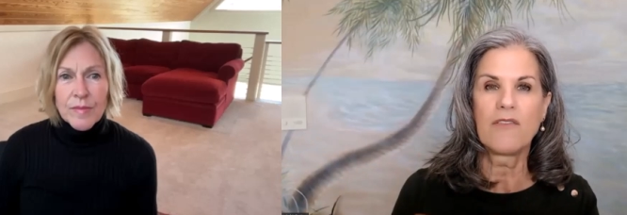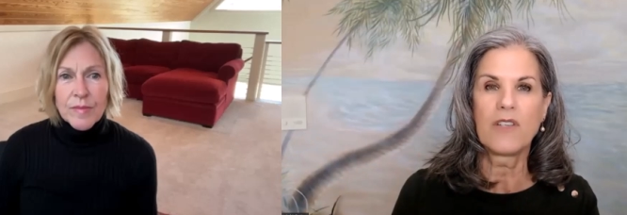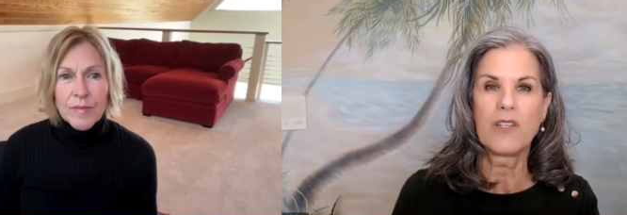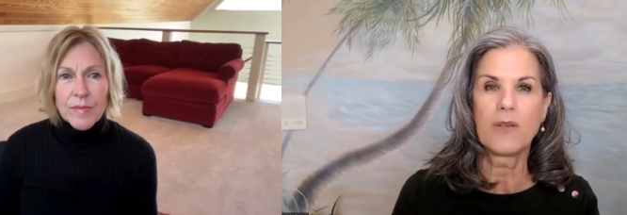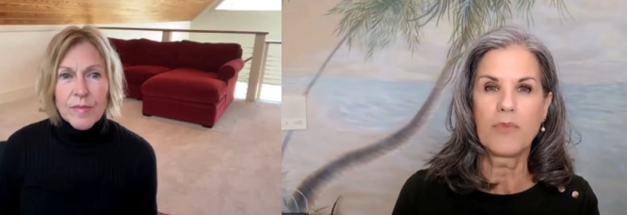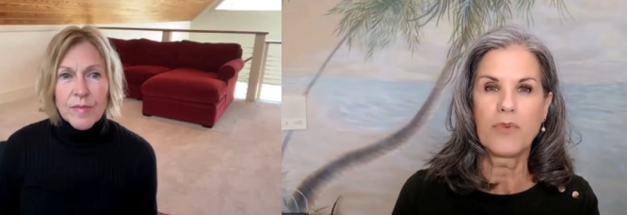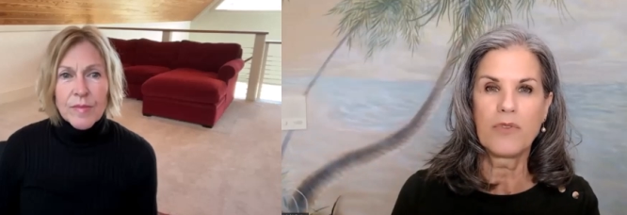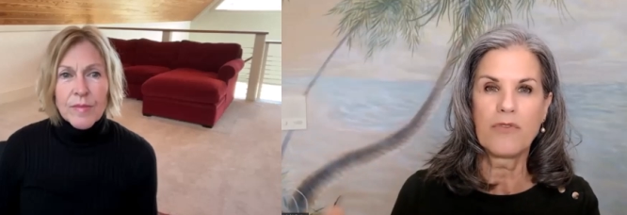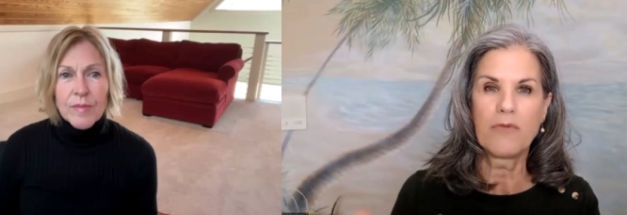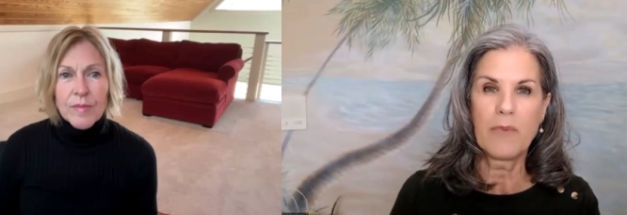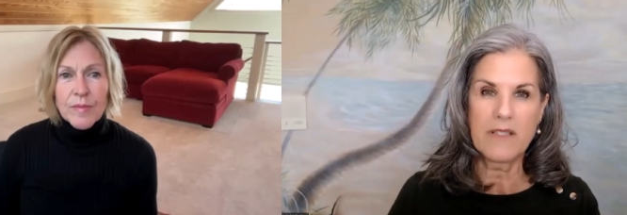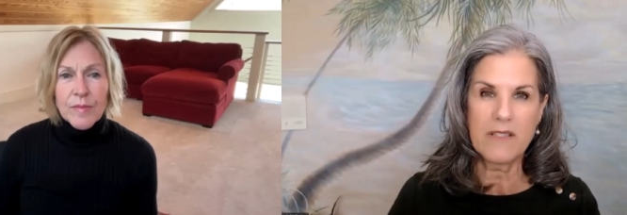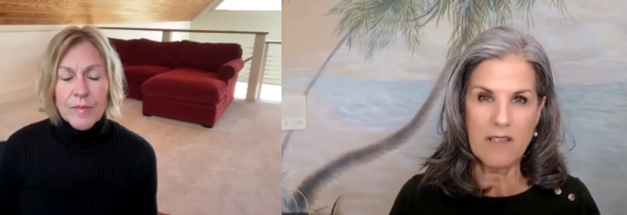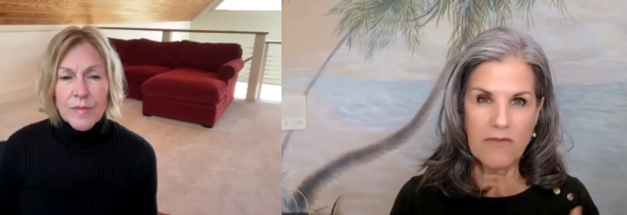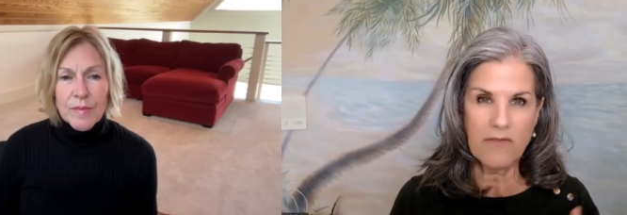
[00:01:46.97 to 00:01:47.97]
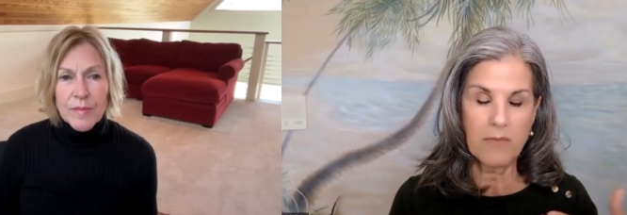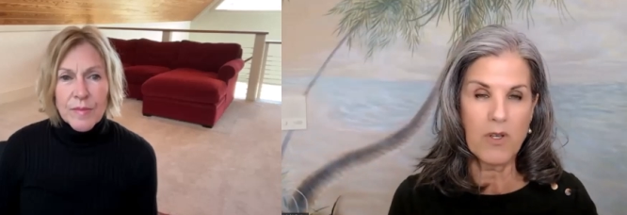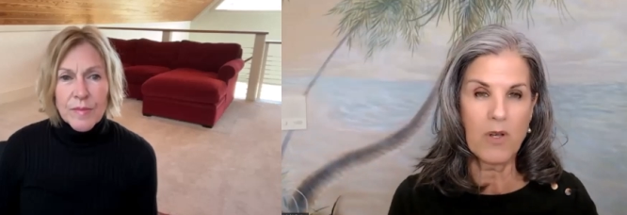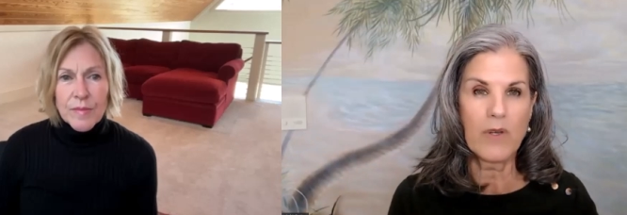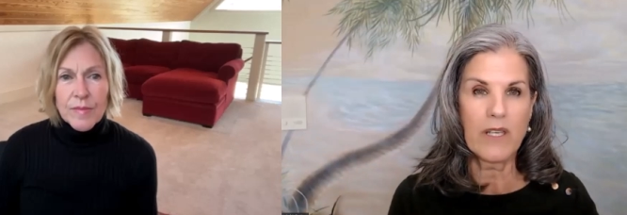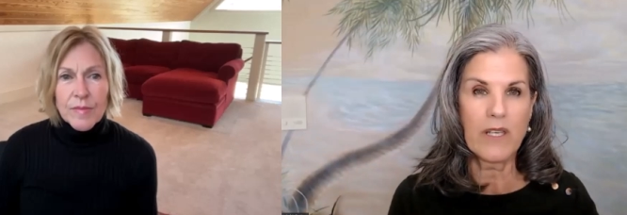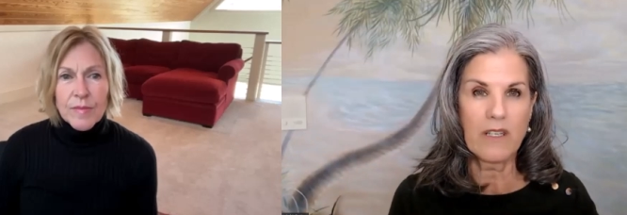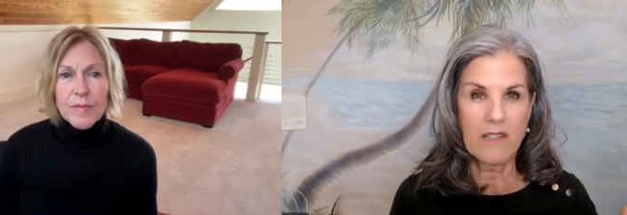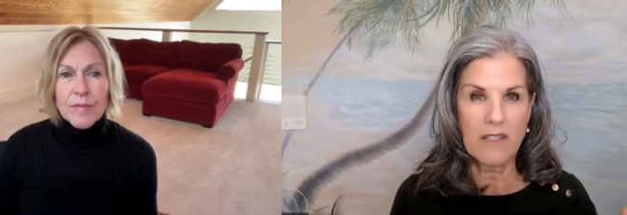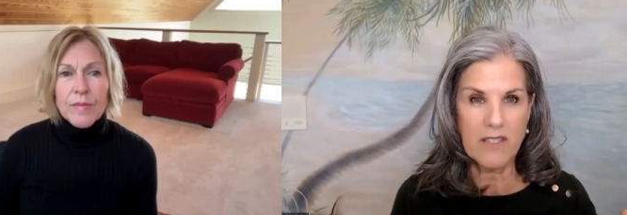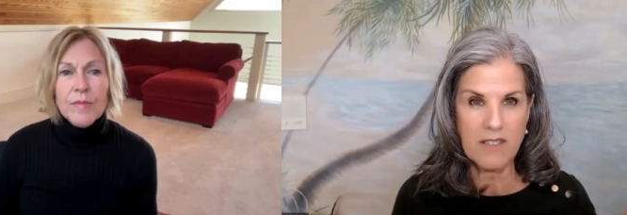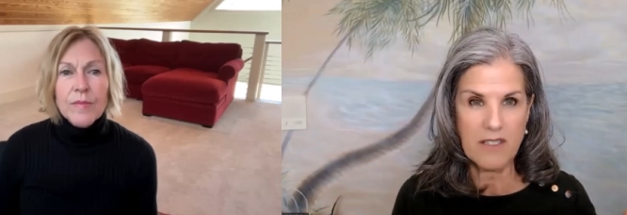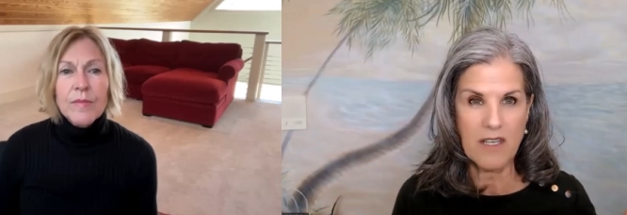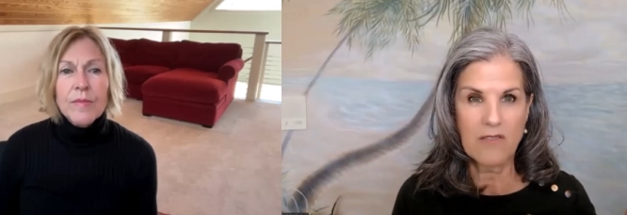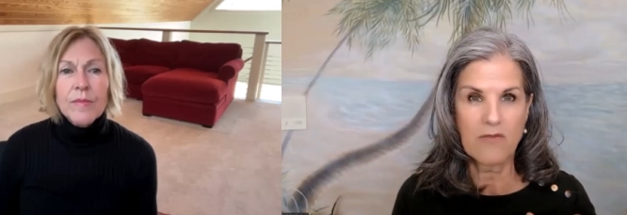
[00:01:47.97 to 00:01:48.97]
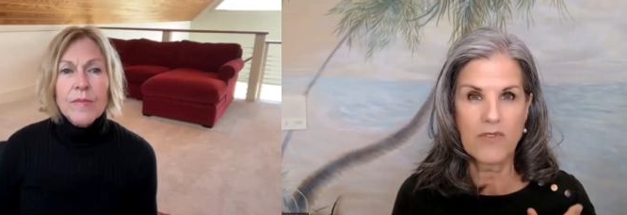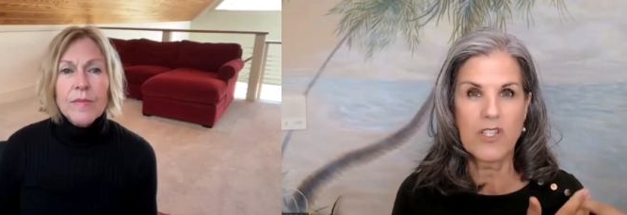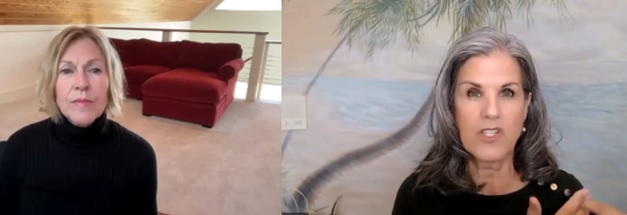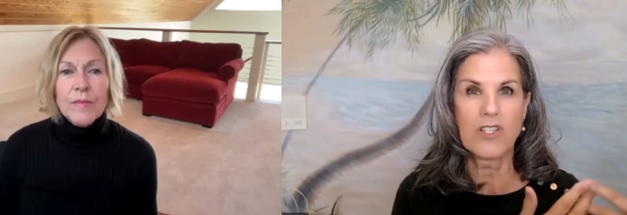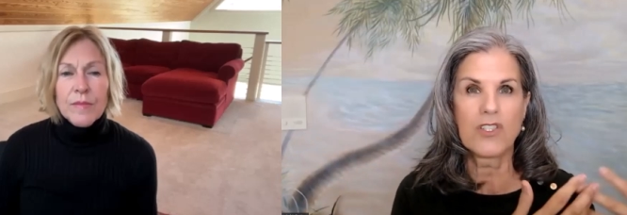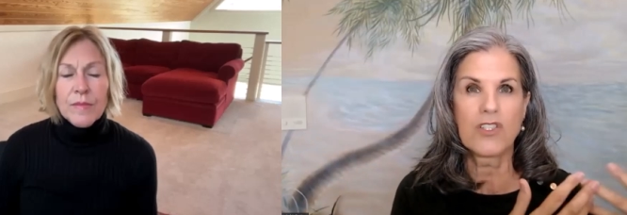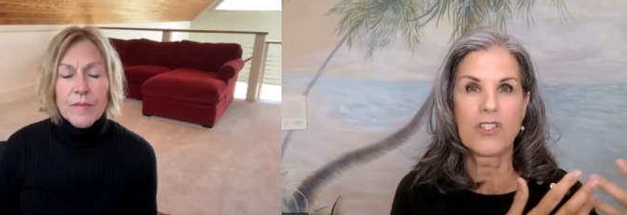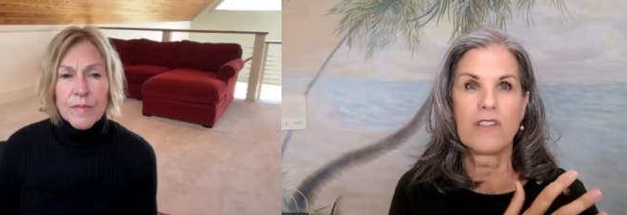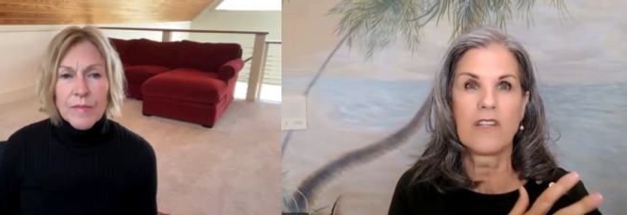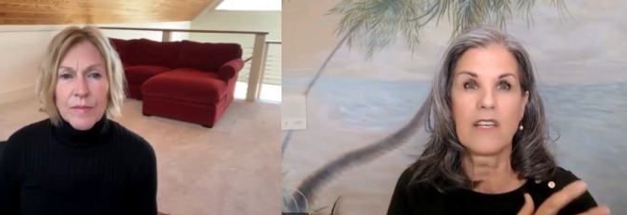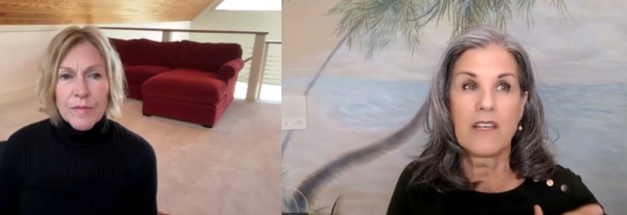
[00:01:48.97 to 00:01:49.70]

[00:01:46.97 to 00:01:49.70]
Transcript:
Speaker 1: having to prove myself. I'm going into this conversation